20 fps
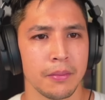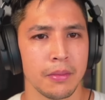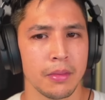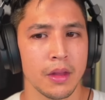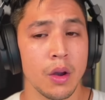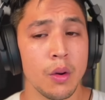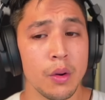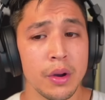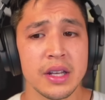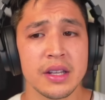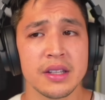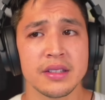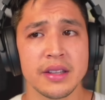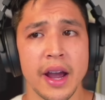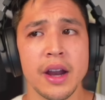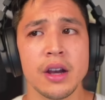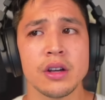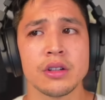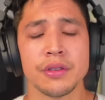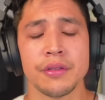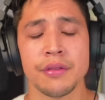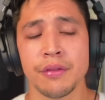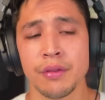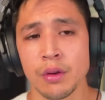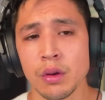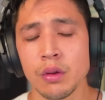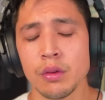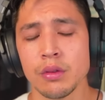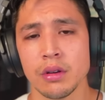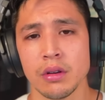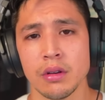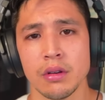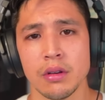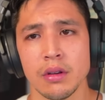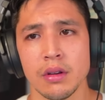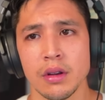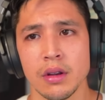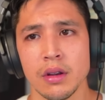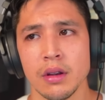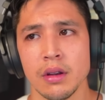Well, He desires fruit.
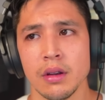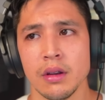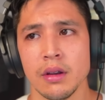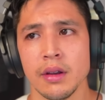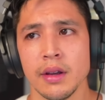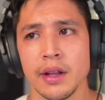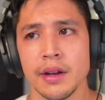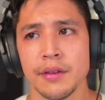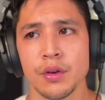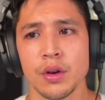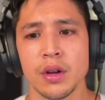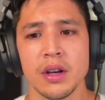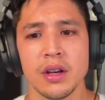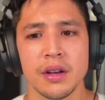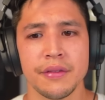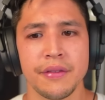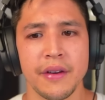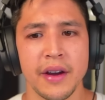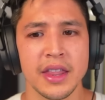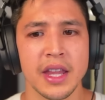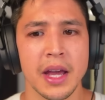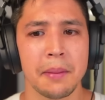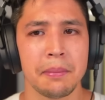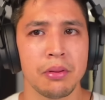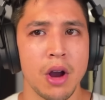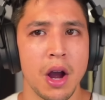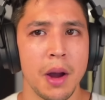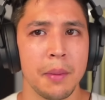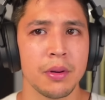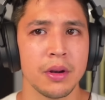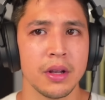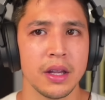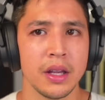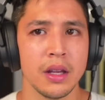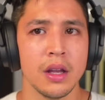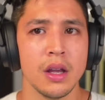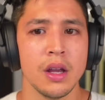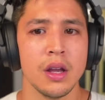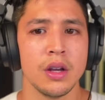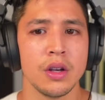And if we're going to define that
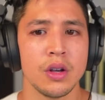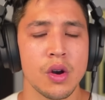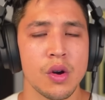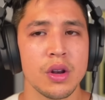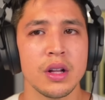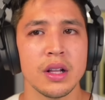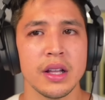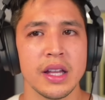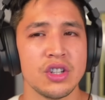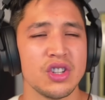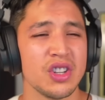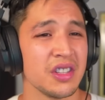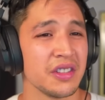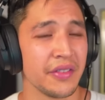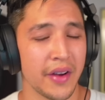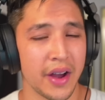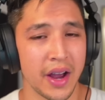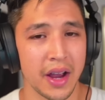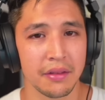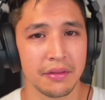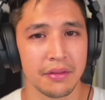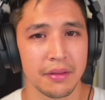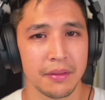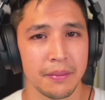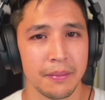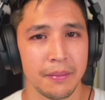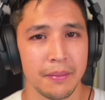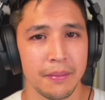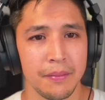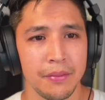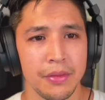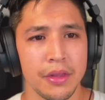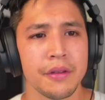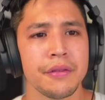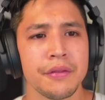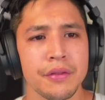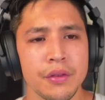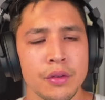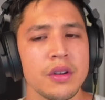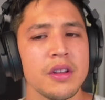properly, go to Galatians 5. The
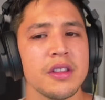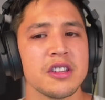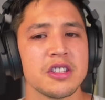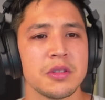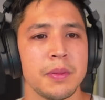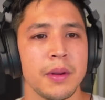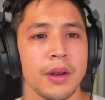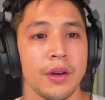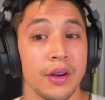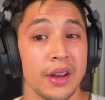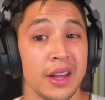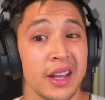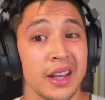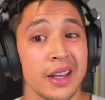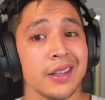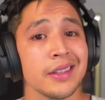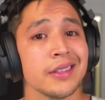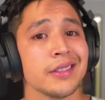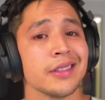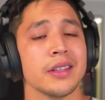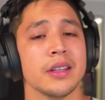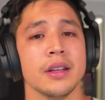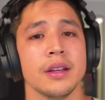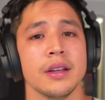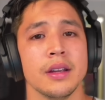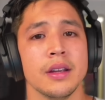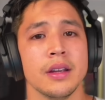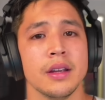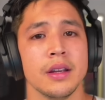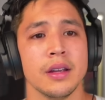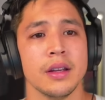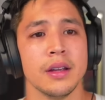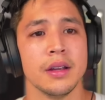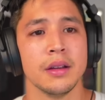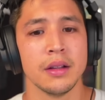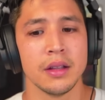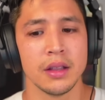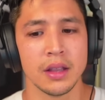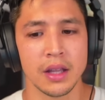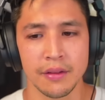fruit of the Spirit is
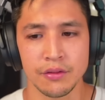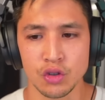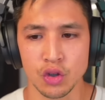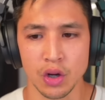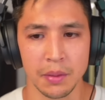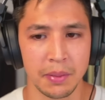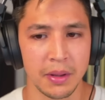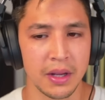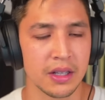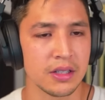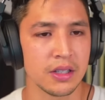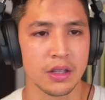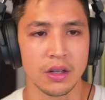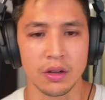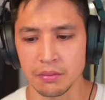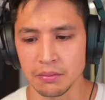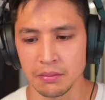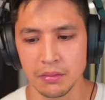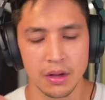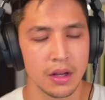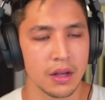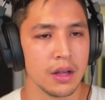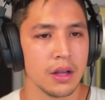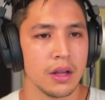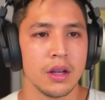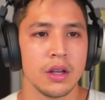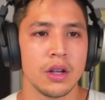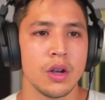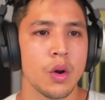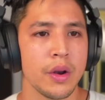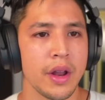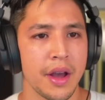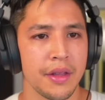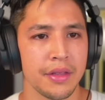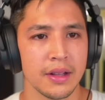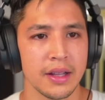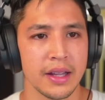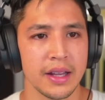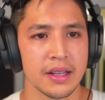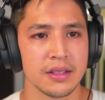love, joy, peace, go down
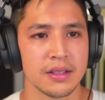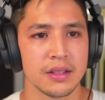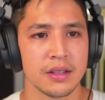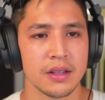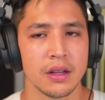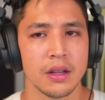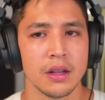the list.